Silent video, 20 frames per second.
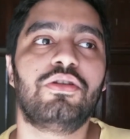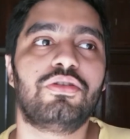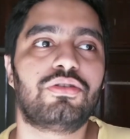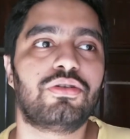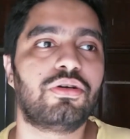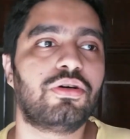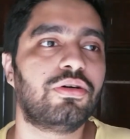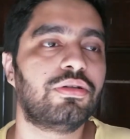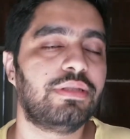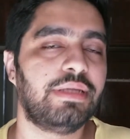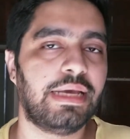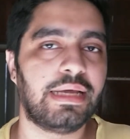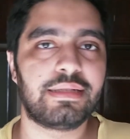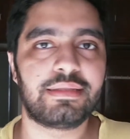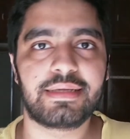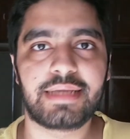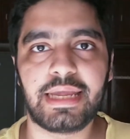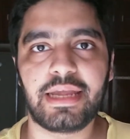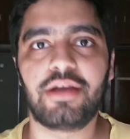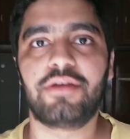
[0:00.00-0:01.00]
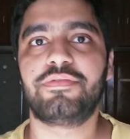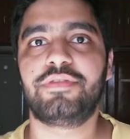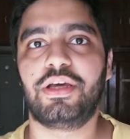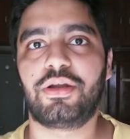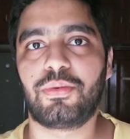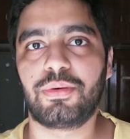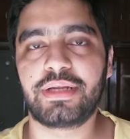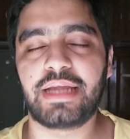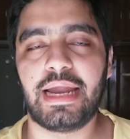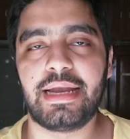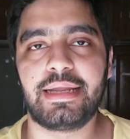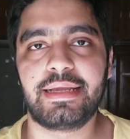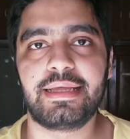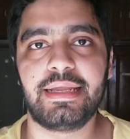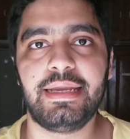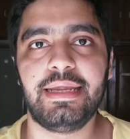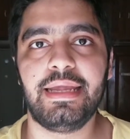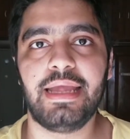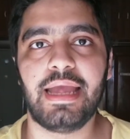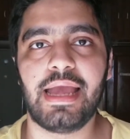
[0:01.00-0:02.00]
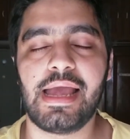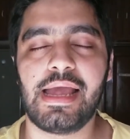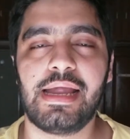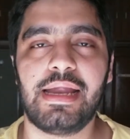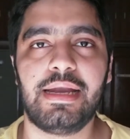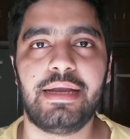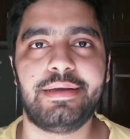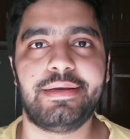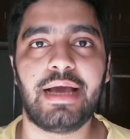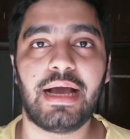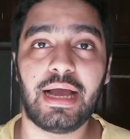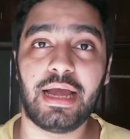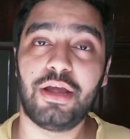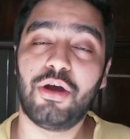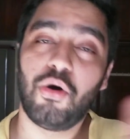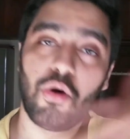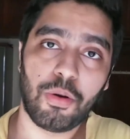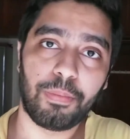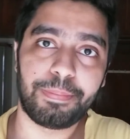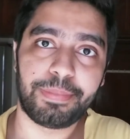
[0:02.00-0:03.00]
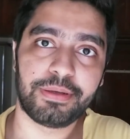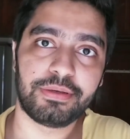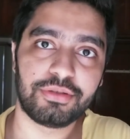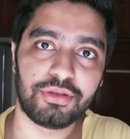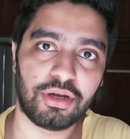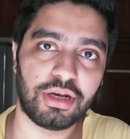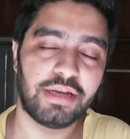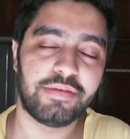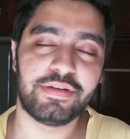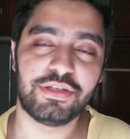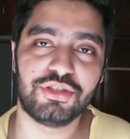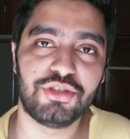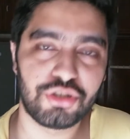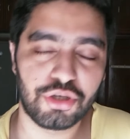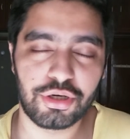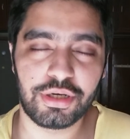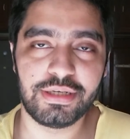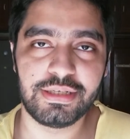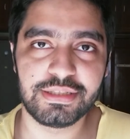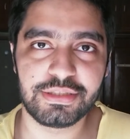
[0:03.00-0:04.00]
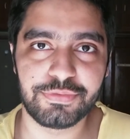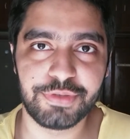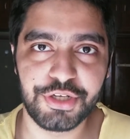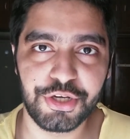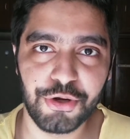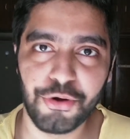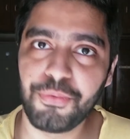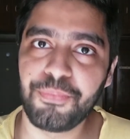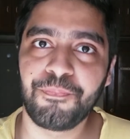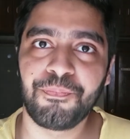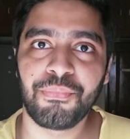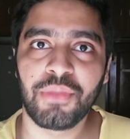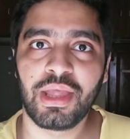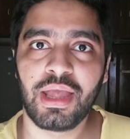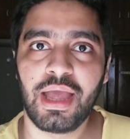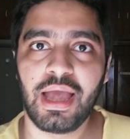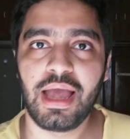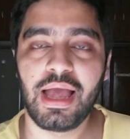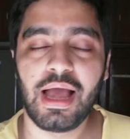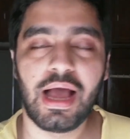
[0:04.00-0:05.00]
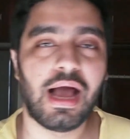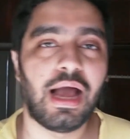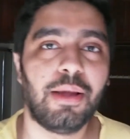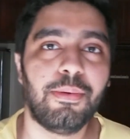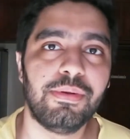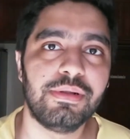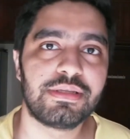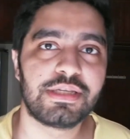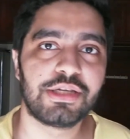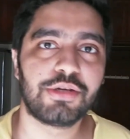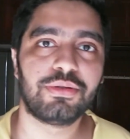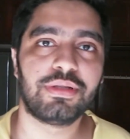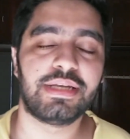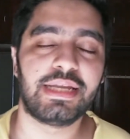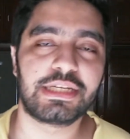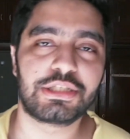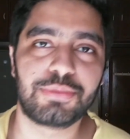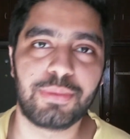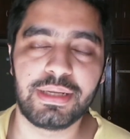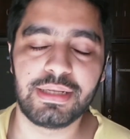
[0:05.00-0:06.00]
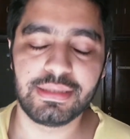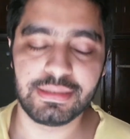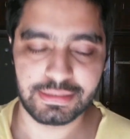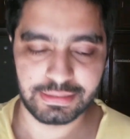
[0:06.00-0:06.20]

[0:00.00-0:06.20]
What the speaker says: So they are the king of their own category, and I hope you all have enjoyed this video. I will see you in the next one.